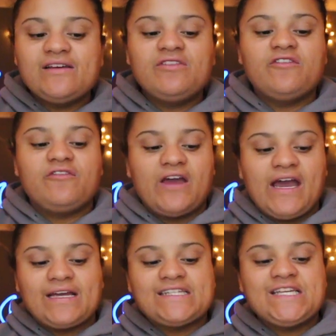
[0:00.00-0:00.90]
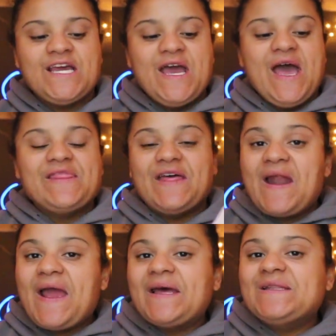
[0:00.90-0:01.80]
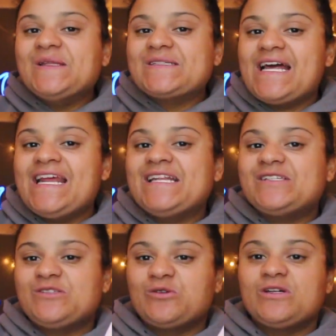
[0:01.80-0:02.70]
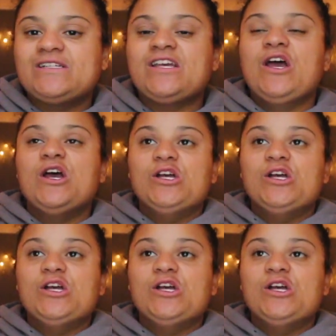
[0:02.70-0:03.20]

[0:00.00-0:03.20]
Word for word: of the fact that I hadn't looked at it in stores.